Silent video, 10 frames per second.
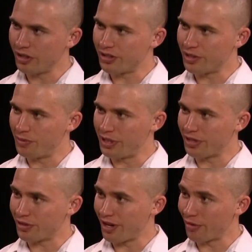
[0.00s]
to be
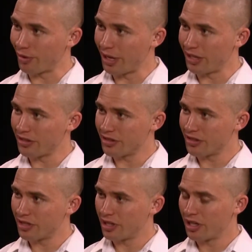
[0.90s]
travel writers,
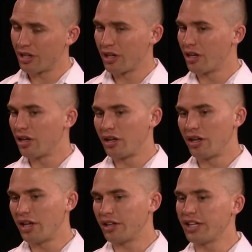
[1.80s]

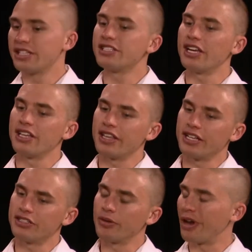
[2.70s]
let's say they
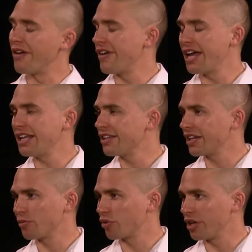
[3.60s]
don't have anything
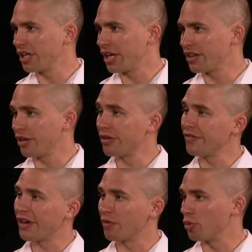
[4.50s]
in print yet, they don't even
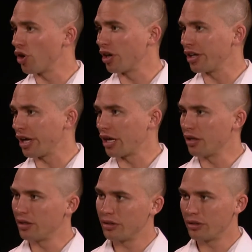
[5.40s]
have a blog yet,
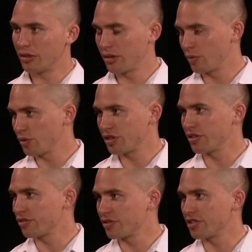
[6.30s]
what's
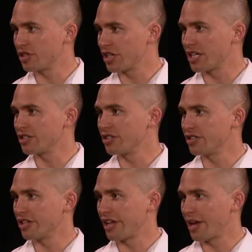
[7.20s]
your suggestion
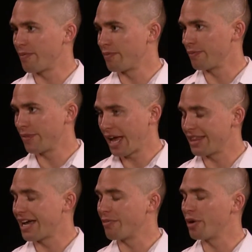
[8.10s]
to them at
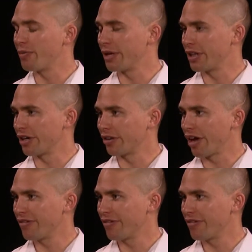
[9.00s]
that moment in their life?